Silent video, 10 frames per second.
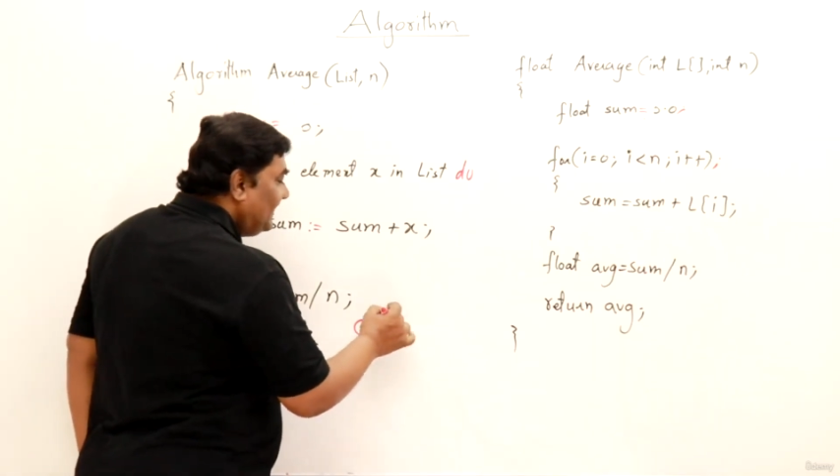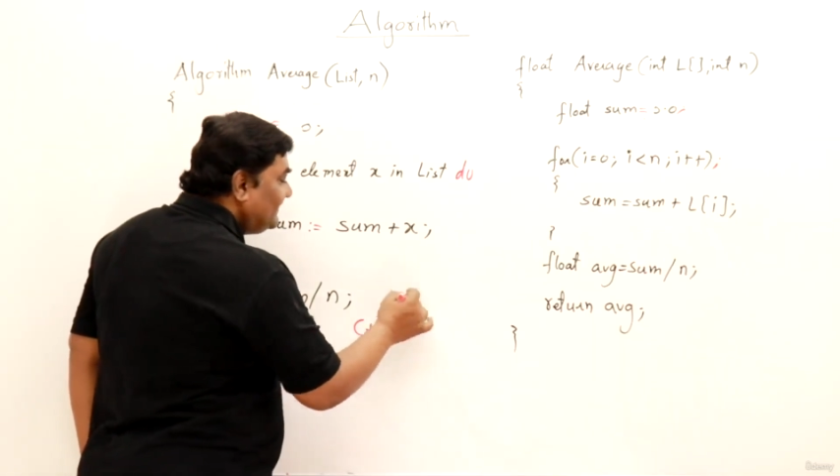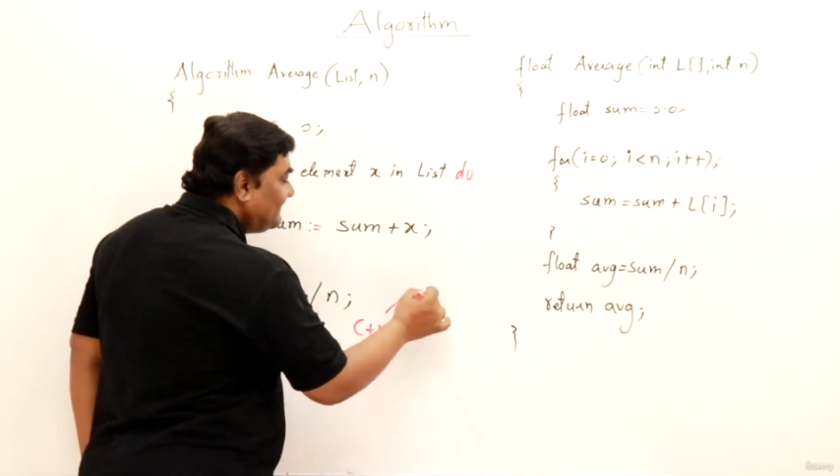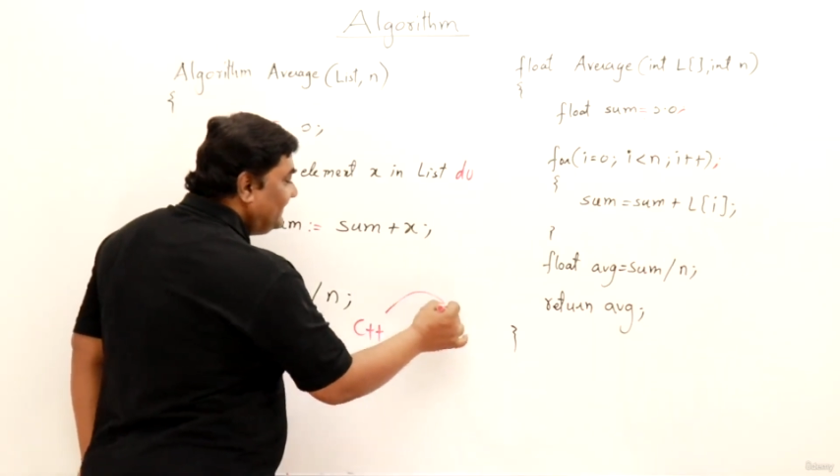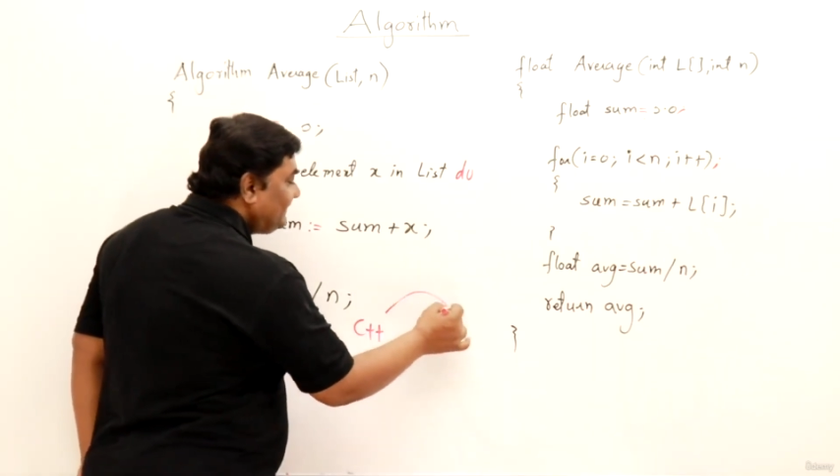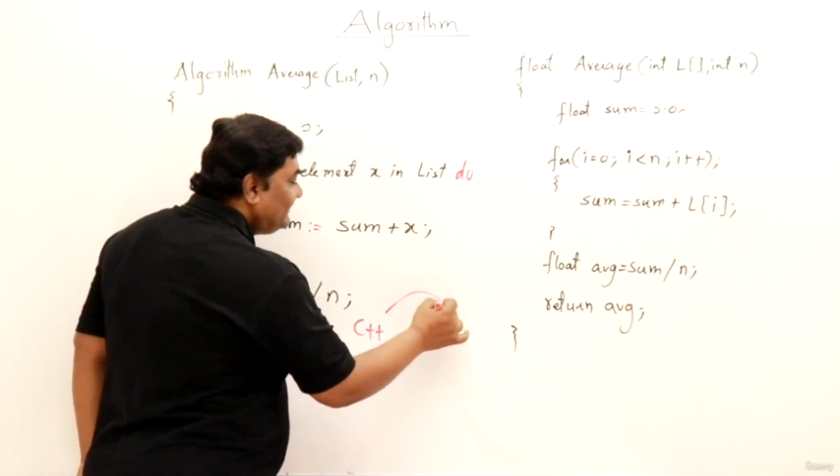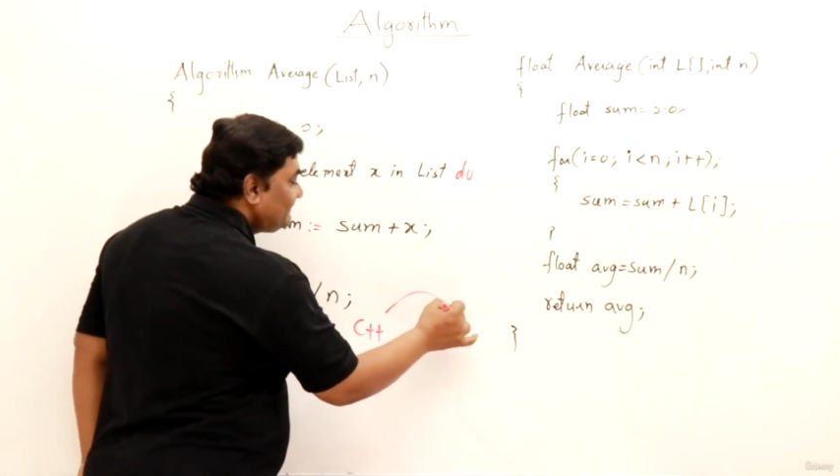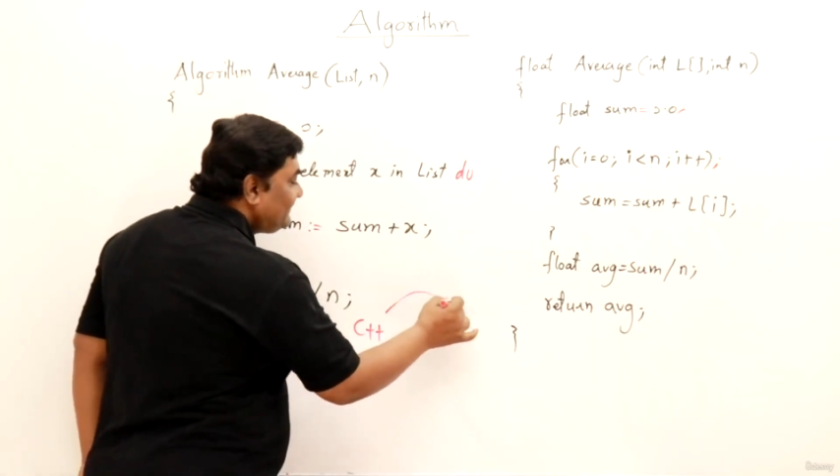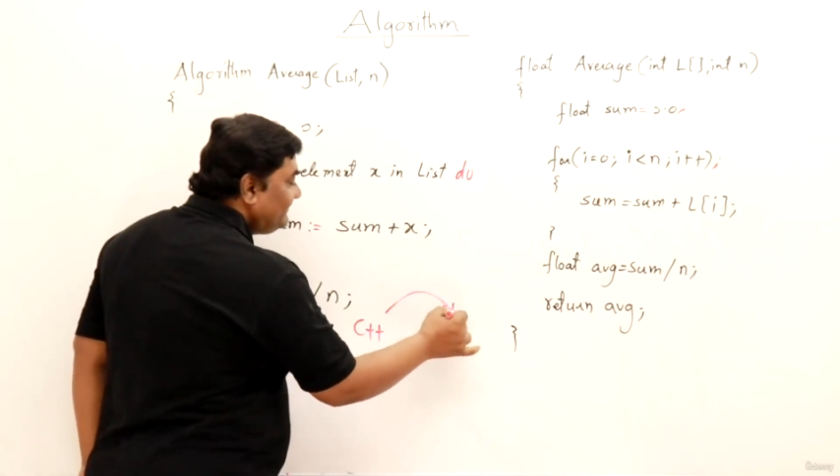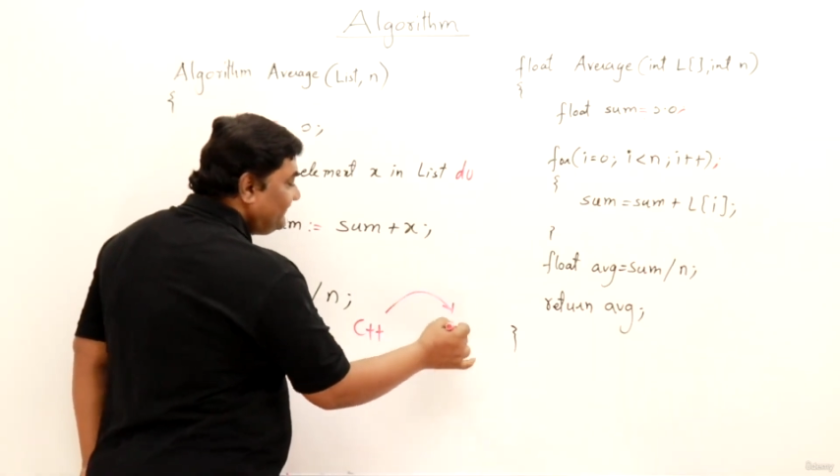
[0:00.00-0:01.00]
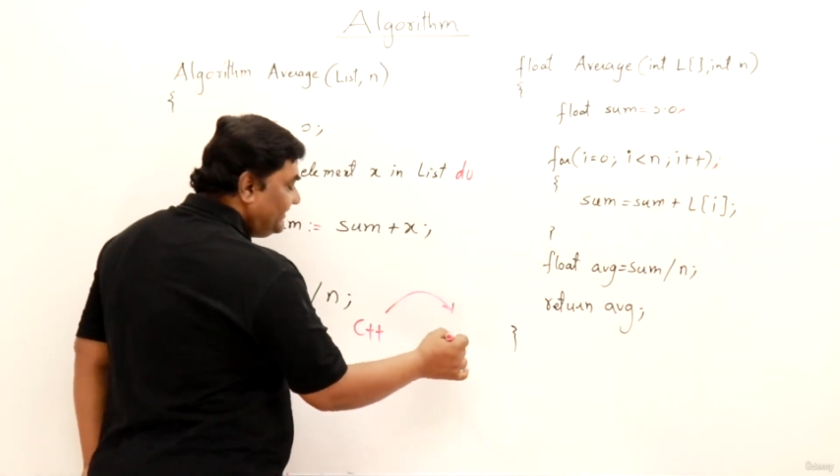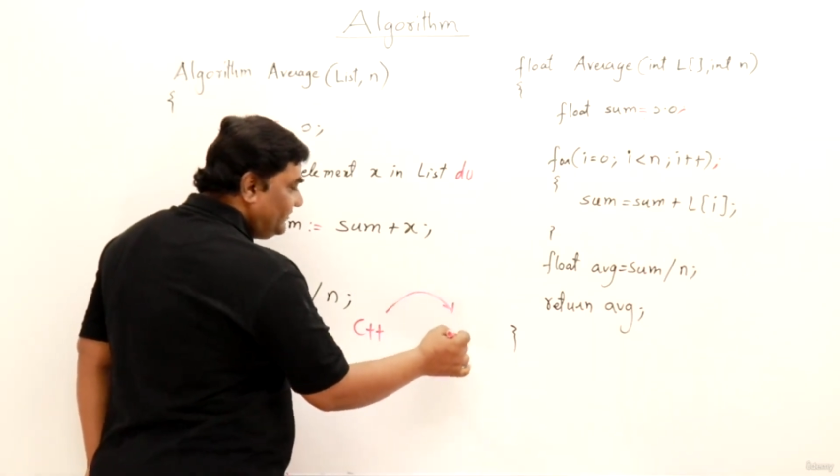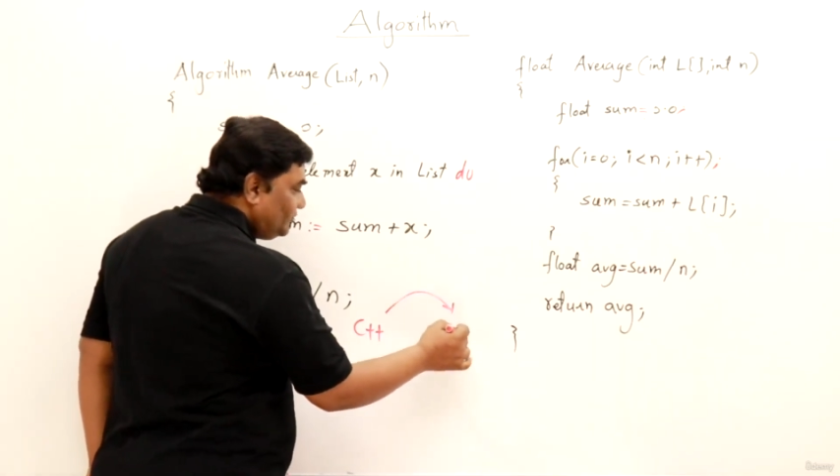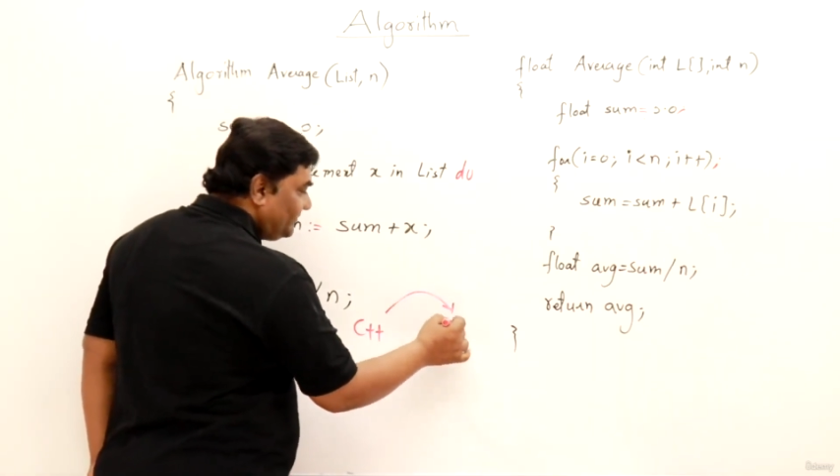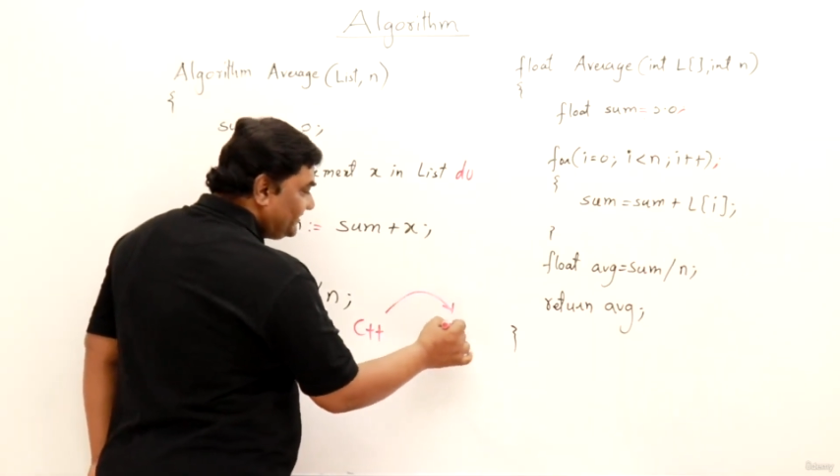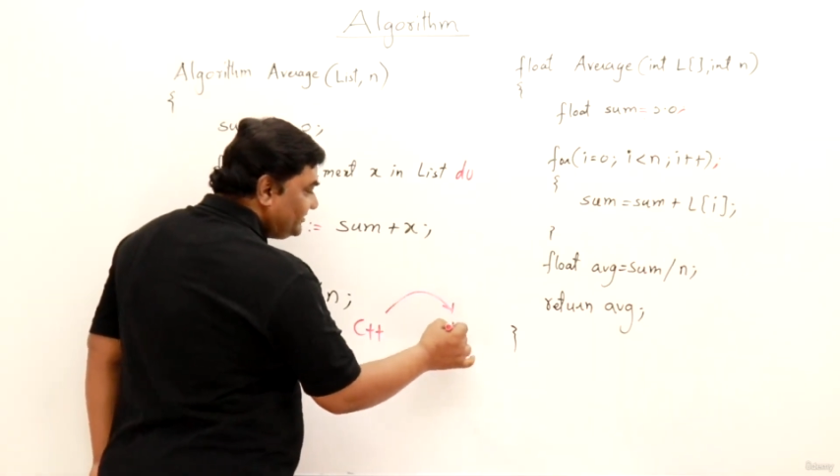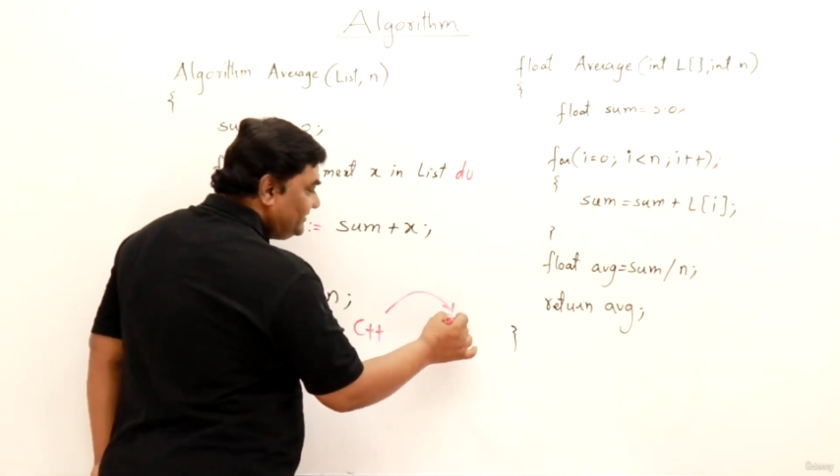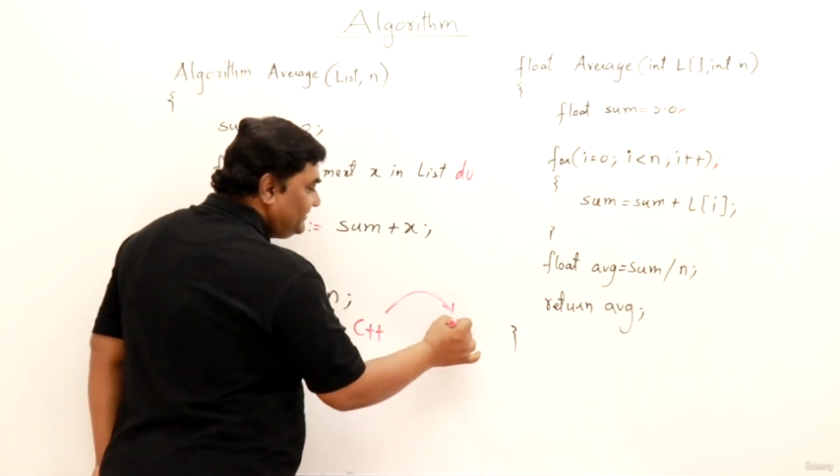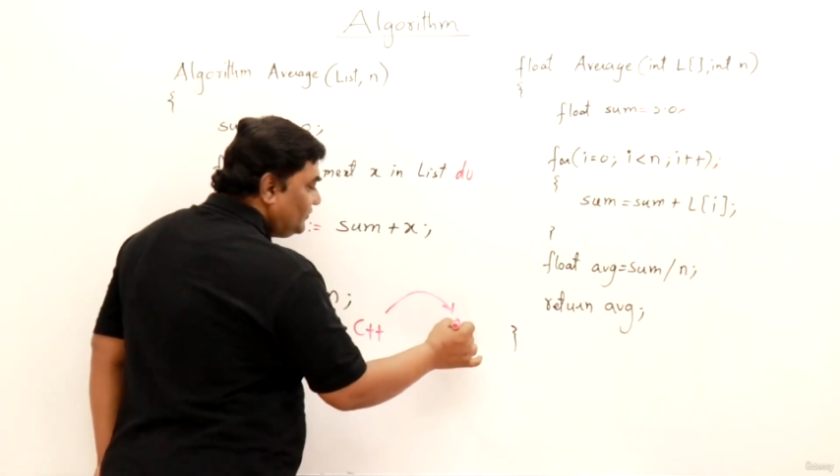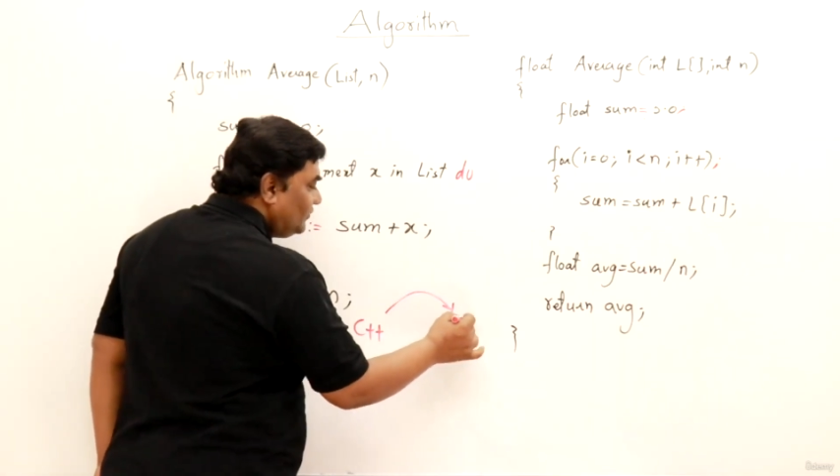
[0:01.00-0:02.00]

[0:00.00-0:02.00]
and that gets converted into machine